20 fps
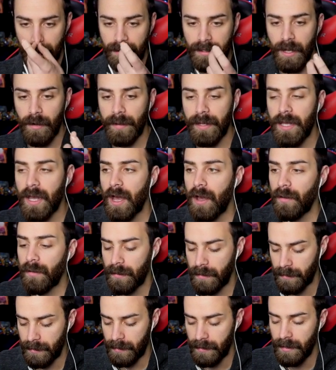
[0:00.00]
There we go.
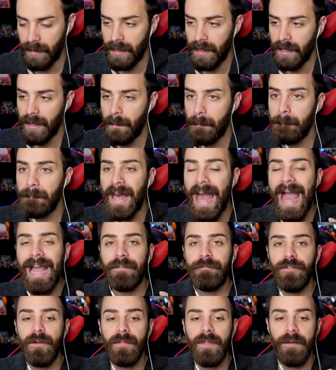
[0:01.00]

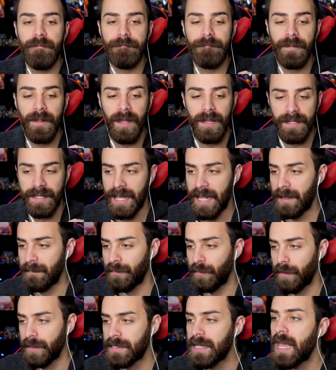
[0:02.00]
Back from the floodgate,
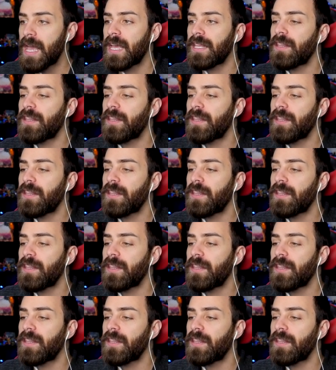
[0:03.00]
boys.